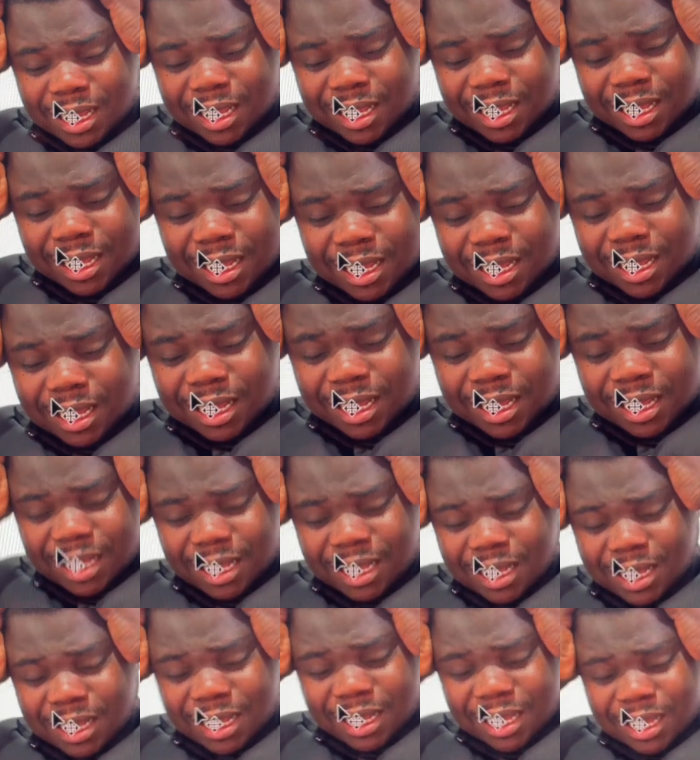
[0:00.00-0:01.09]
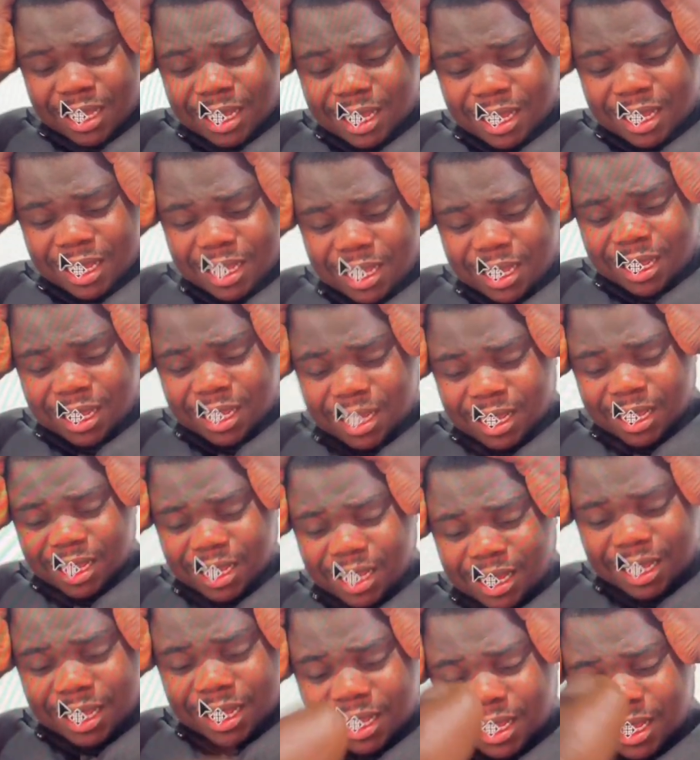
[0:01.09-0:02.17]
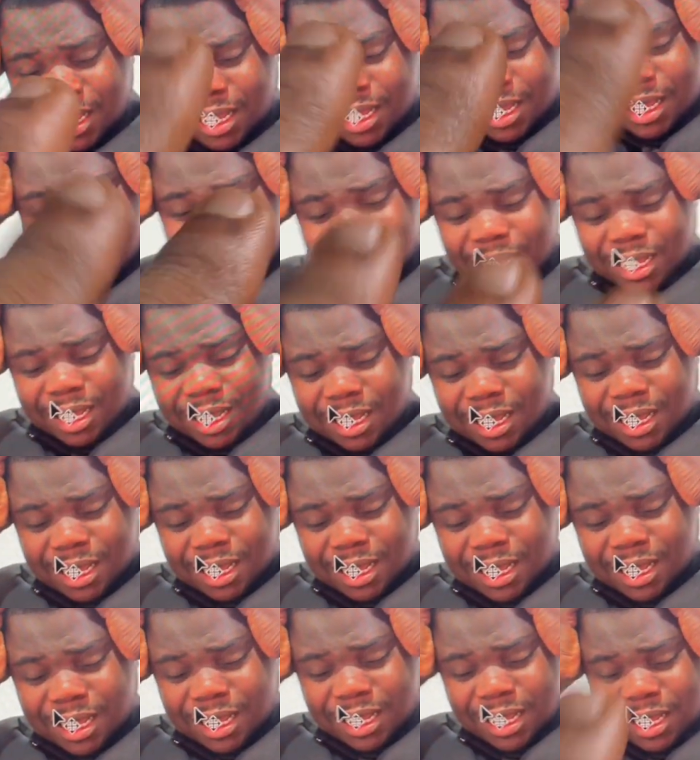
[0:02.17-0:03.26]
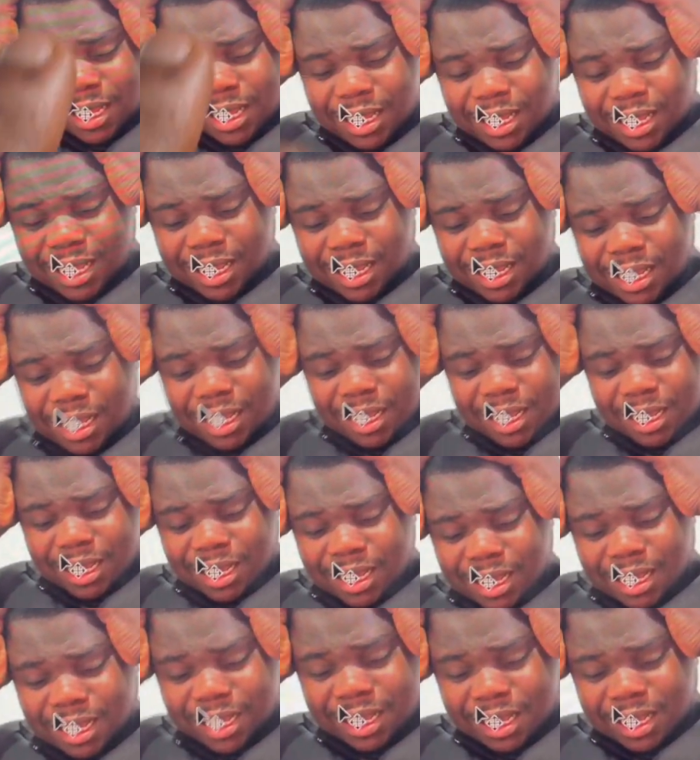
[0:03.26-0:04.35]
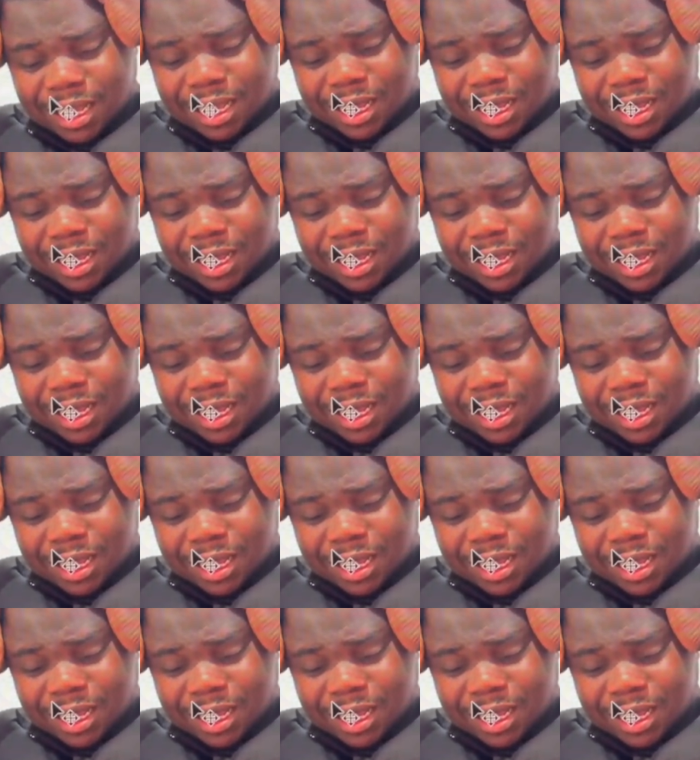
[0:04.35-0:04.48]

And when you look at this picture, it looks as if he's looking at something on the ground. So I'm going